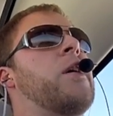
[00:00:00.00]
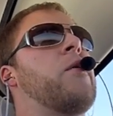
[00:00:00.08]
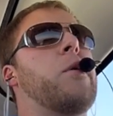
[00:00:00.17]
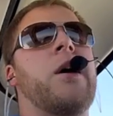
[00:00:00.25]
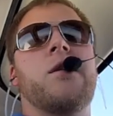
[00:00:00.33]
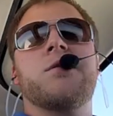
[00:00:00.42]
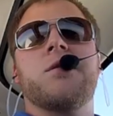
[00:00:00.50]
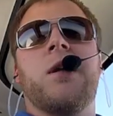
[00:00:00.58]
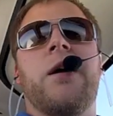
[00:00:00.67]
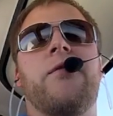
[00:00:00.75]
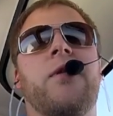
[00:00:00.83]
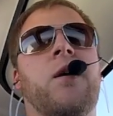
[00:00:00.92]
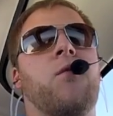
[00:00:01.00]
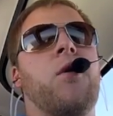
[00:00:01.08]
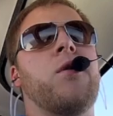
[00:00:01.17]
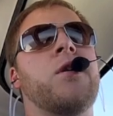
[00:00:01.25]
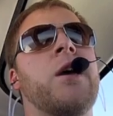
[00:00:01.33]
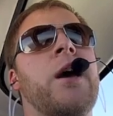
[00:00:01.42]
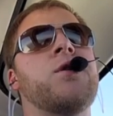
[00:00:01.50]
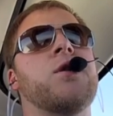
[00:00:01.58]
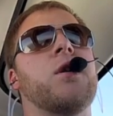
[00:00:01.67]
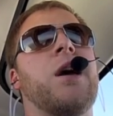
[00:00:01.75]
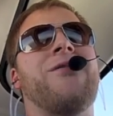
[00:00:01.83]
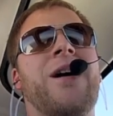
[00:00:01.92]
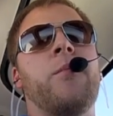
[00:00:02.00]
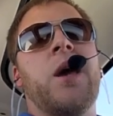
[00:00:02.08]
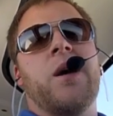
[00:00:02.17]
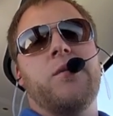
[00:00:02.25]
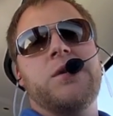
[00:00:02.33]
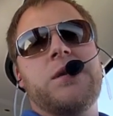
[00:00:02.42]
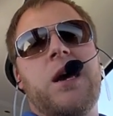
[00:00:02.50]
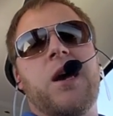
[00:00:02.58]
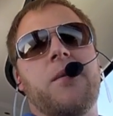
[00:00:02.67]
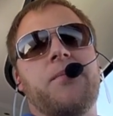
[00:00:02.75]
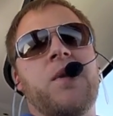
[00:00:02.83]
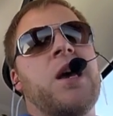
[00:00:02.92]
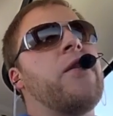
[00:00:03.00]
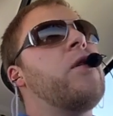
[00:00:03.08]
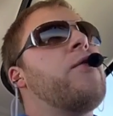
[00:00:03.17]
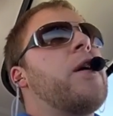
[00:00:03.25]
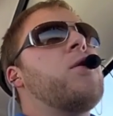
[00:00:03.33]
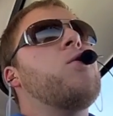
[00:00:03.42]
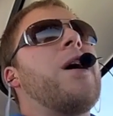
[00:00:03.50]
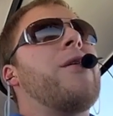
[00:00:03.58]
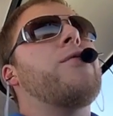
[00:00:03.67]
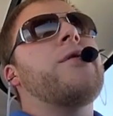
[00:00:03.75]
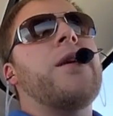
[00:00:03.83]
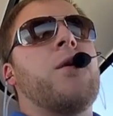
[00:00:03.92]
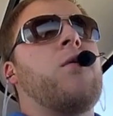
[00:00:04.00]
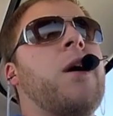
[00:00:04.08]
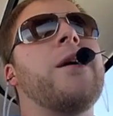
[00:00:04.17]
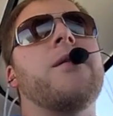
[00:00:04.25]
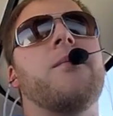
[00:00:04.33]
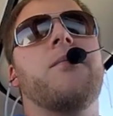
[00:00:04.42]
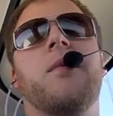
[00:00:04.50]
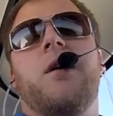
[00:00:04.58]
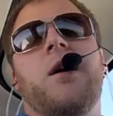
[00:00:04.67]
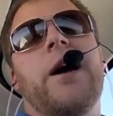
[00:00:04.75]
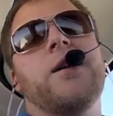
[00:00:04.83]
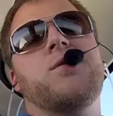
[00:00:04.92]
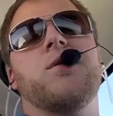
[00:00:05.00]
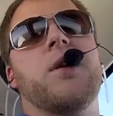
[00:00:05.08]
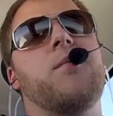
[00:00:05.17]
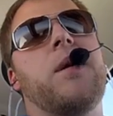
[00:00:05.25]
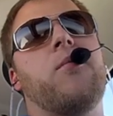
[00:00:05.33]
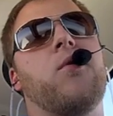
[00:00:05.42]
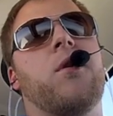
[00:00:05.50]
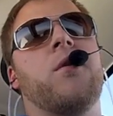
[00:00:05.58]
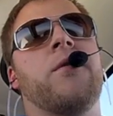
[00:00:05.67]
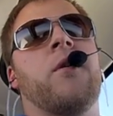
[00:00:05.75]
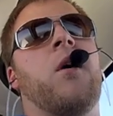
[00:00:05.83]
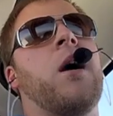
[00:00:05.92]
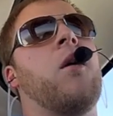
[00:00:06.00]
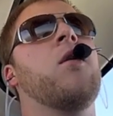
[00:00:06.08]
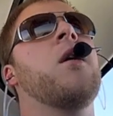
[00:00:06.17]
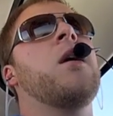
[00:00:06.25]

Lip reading: everybody else's life in that road in danger if I make a mistake. Even if I do everything right, I can still get people hurt on the ground.